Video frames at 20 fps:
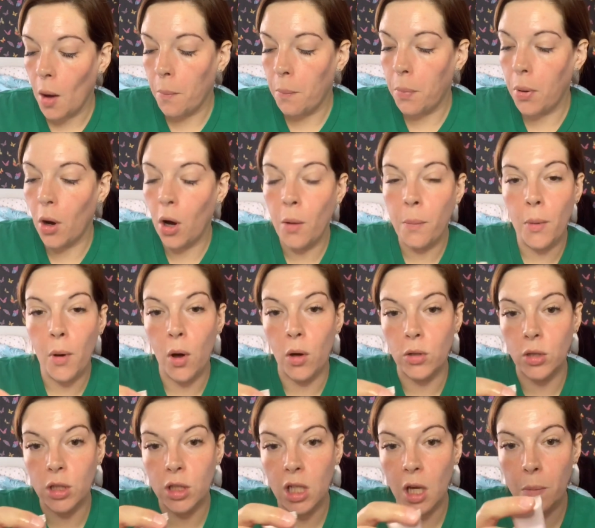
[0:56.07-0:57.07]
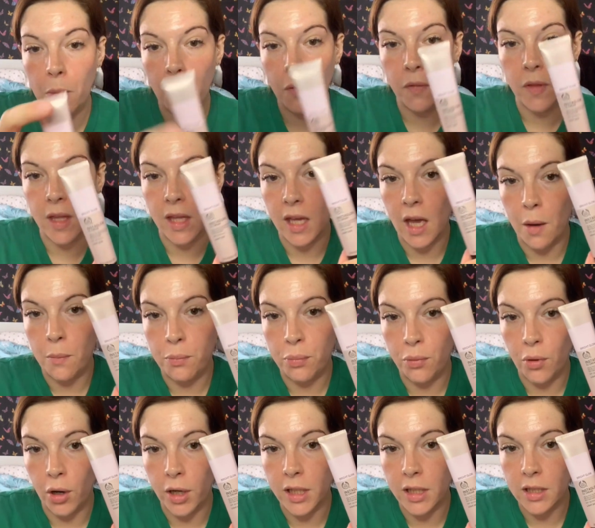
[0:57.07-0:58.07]
pop on some of the
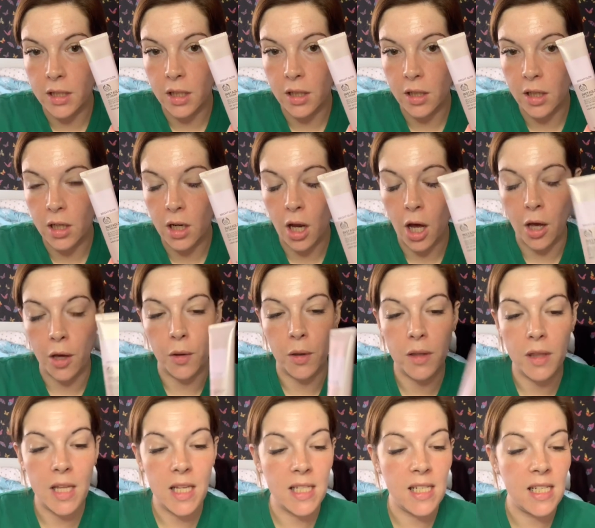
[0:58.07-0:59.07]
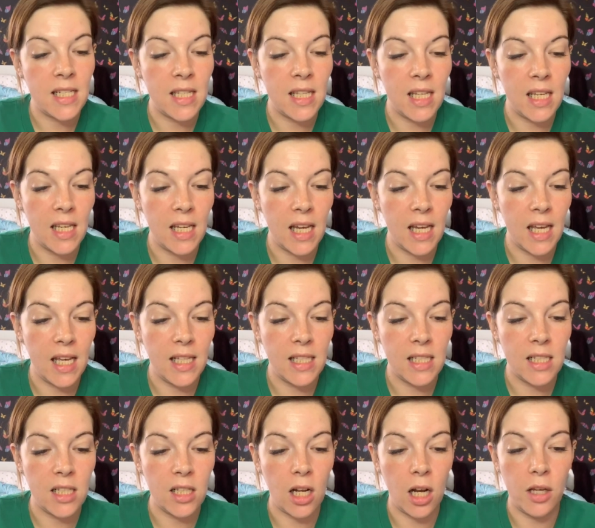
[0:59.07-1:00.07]
Bright Glow. This is the
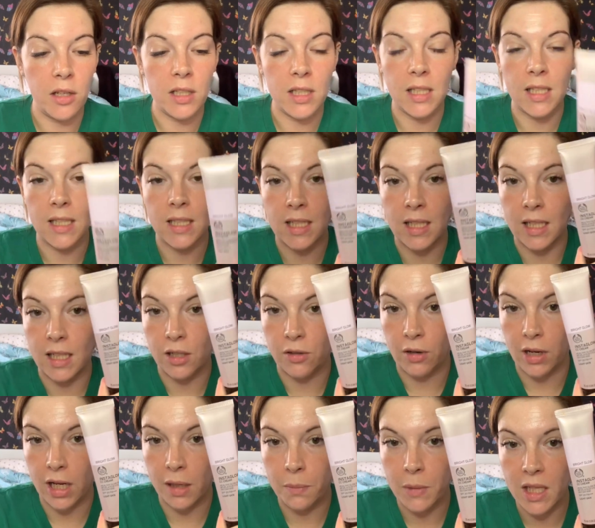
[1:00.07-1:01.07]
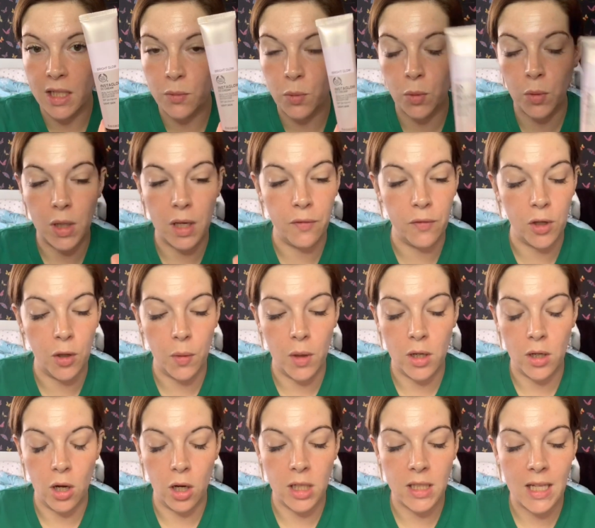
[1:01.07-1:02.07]
Instaglow CC cream. This will give you a
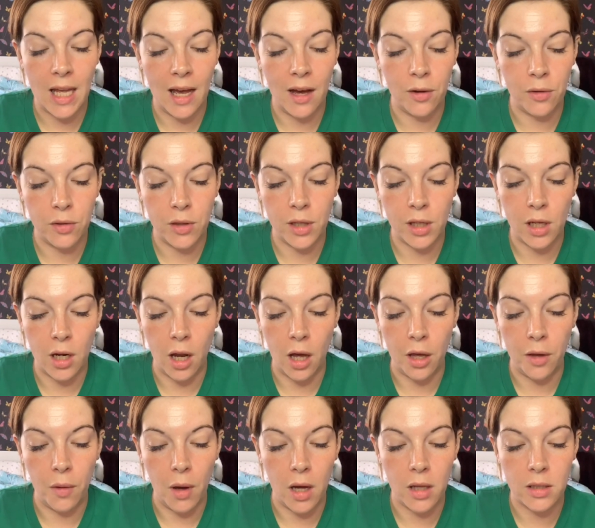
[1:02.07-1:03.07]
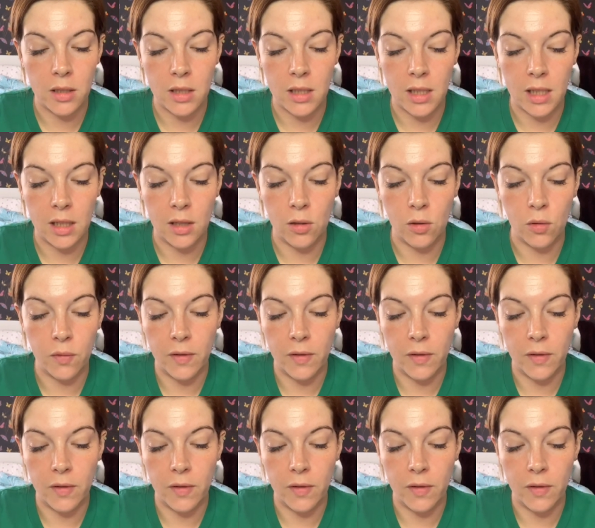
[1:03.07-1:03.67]
nice healthy glow underneath your